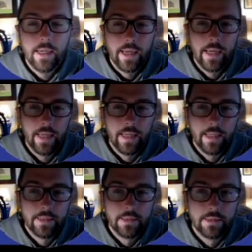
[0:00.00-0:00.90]

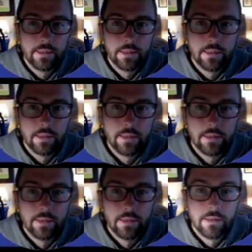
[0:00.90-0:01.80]
And
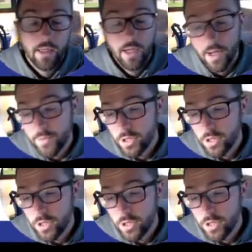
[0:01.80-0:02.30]
yeah, I mean,